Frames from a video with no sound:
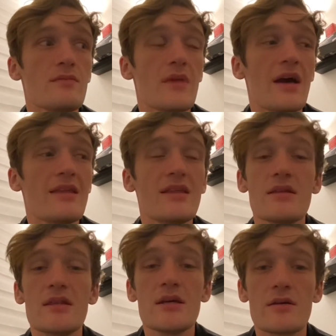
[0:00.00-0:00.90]
I
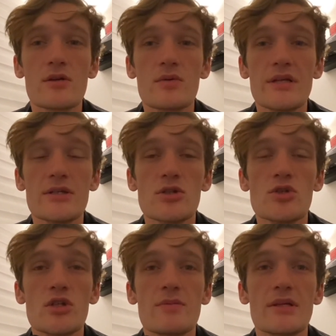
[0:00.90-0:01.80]
think the other
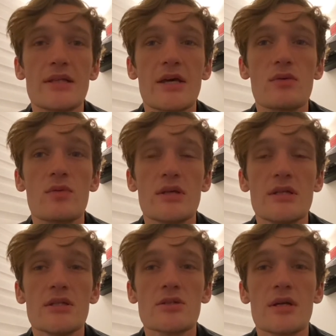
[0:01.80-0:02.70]
relationship that, like,
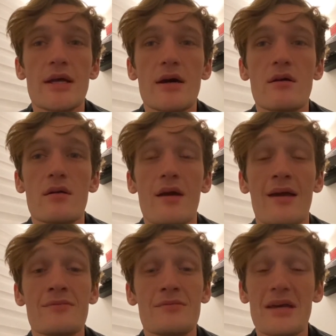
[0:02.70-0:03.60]
really stood out
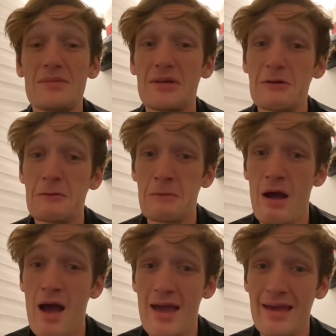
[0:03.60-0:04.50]
and made me
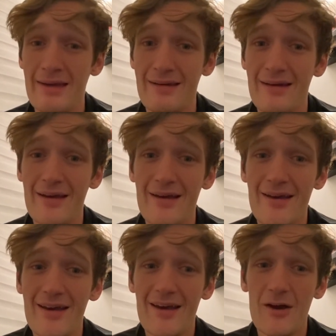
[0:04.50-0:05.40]
cry
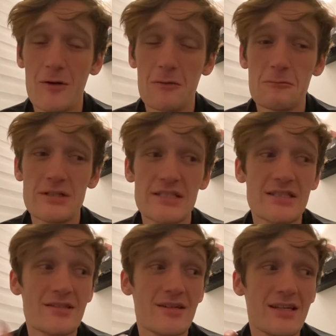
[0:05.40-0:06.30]

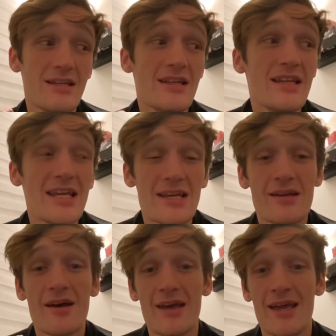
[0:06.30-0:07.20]
was
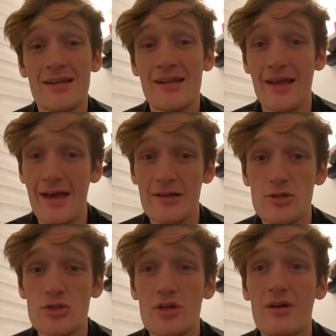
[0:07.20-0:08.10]
Nina and
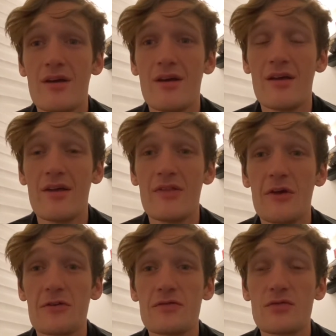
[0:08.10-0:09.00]
Inej.
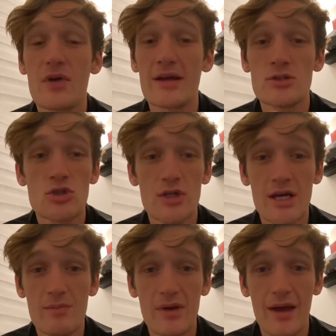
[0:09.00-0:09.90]
Their
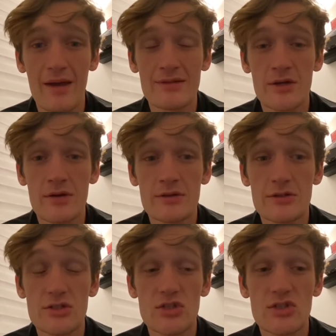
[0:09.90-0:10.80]
friendship and their
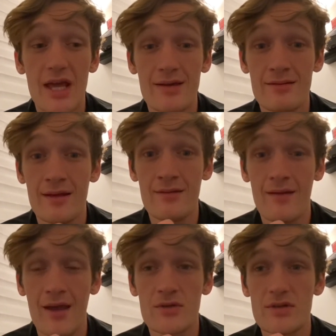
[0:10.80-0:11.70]
understanding
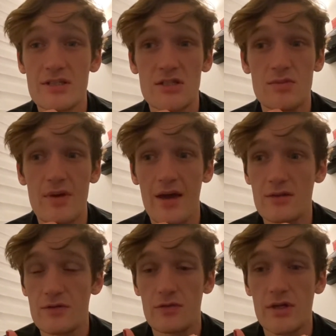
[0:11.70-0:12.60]
and
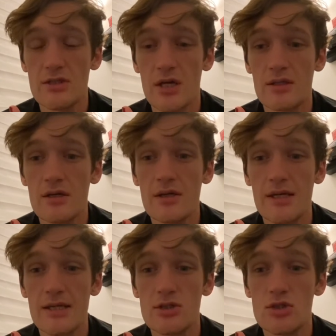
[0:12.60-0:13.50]
respect for each other
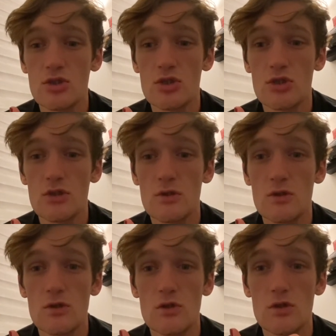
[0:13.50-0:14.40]
is just
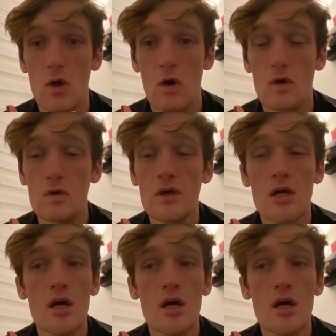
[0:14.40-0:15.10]
so...